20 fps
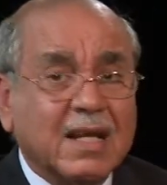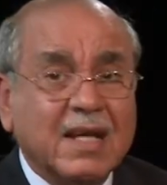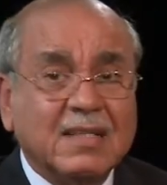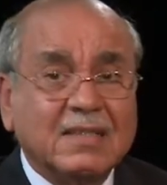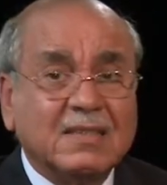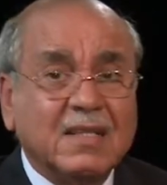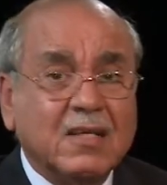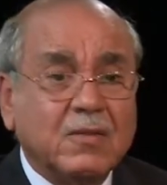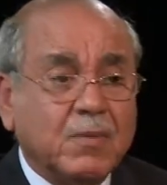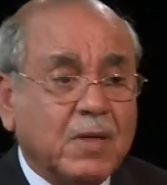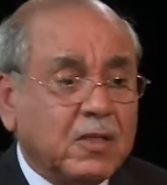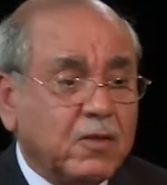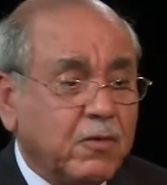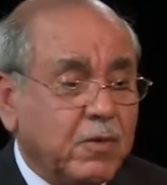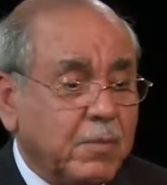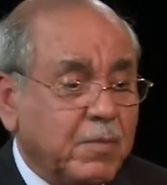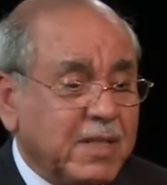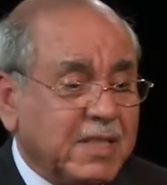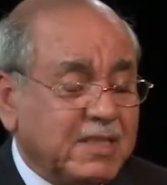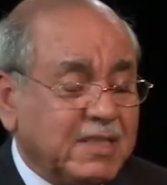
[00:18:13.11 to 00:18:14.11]
Gaza is part of
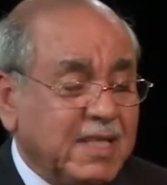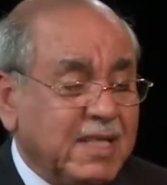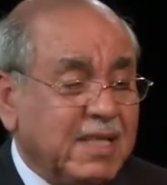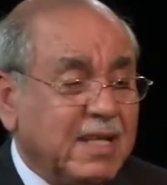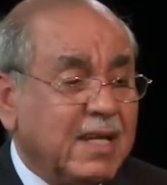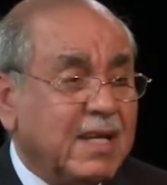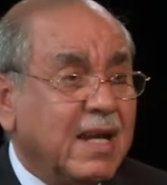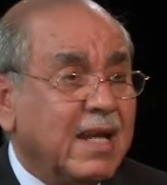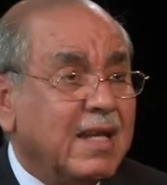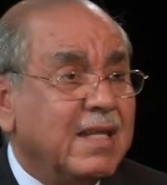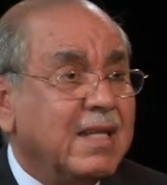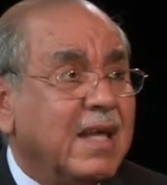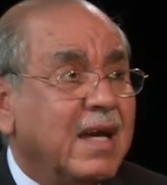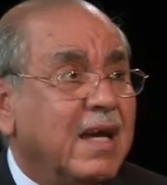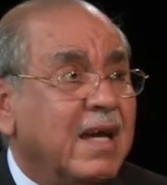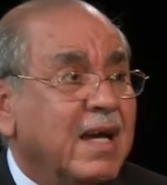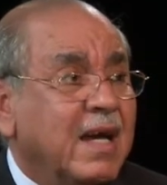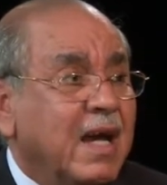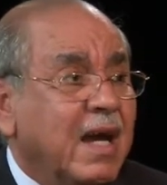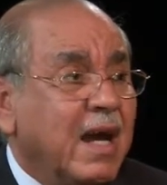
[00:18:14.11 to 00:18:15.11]
the Palestinian, and
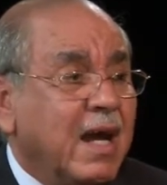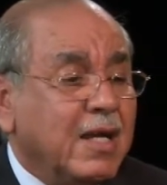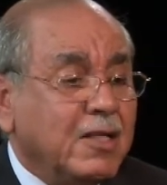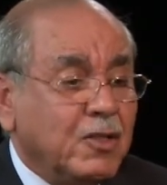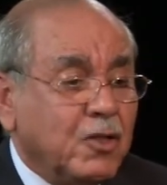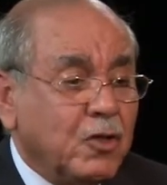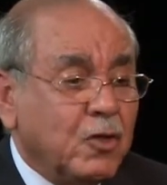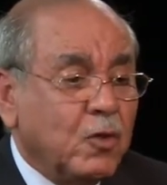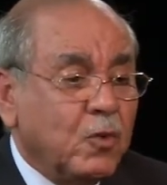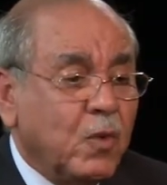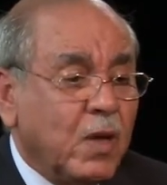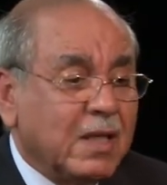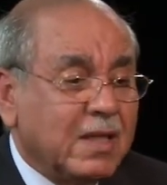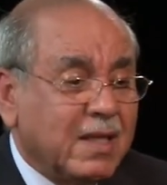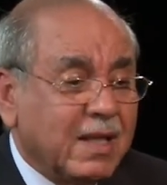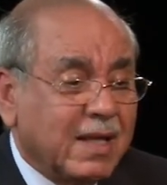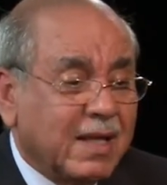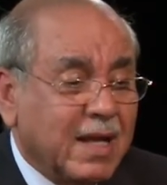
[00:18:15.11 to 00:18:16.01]
uh, and you know what?